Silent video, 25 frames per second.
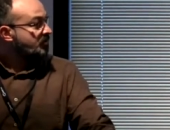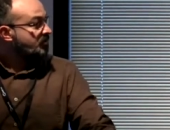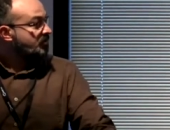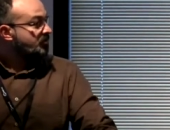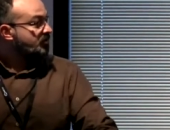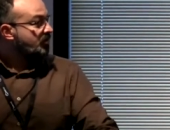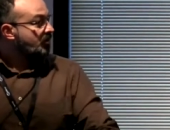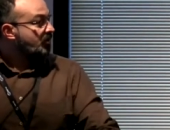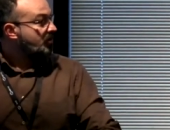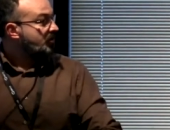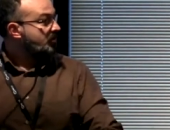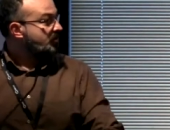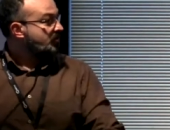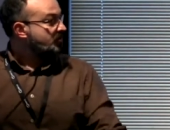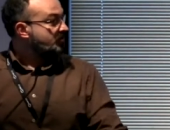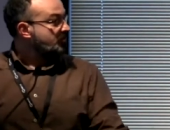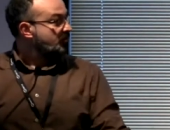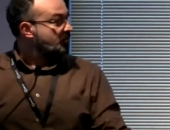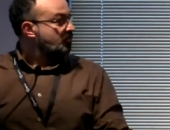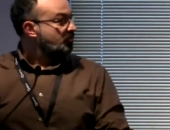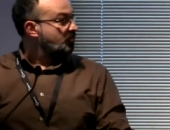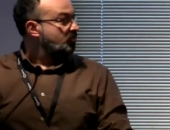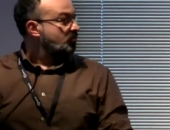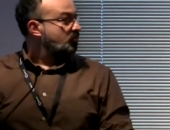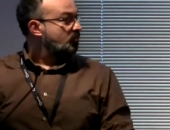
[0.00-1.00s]
So
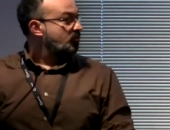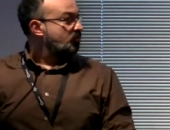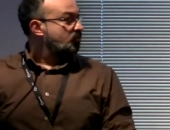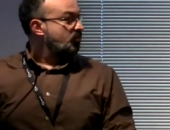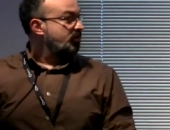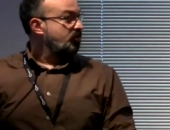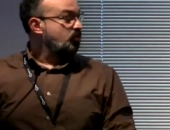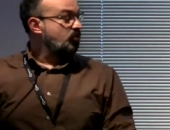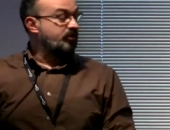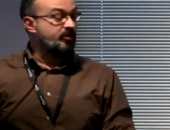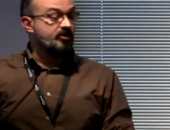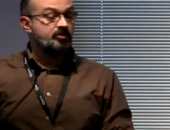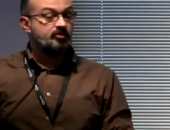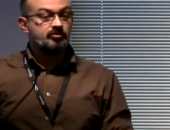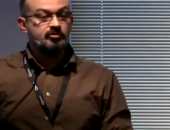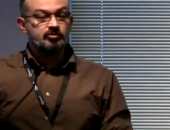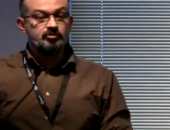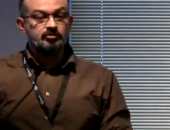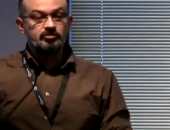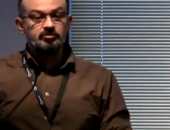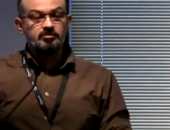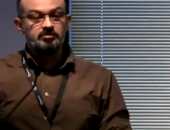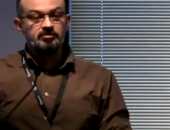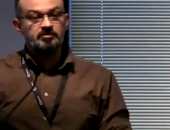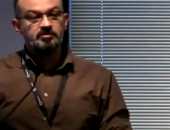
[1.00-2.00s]
what we want to
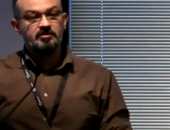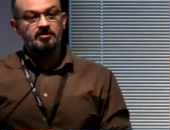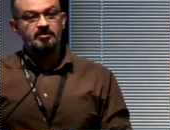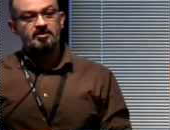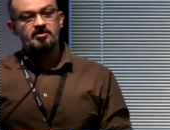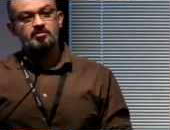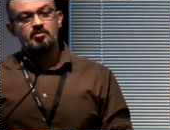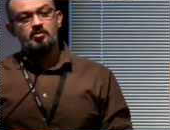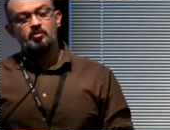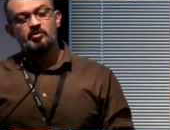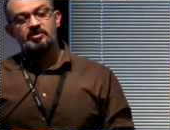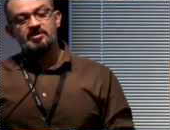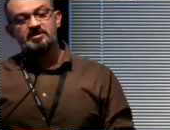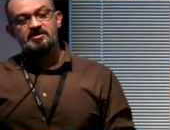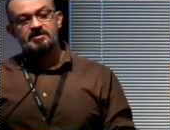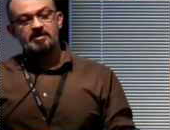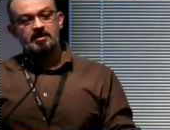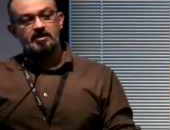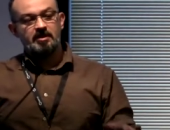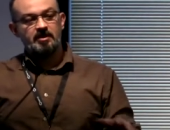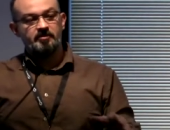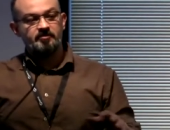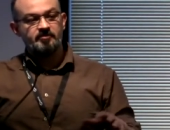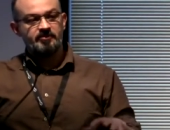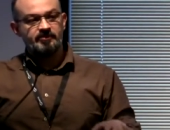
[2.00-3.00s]
do is we want to
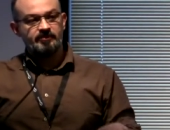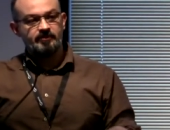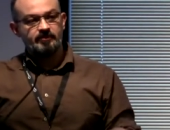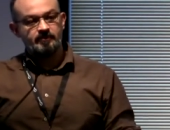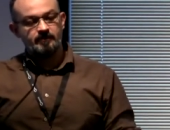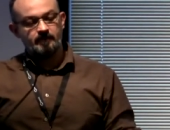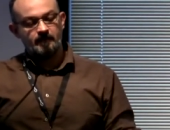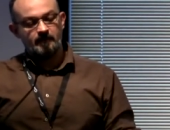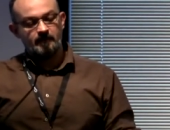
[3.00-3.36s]
set up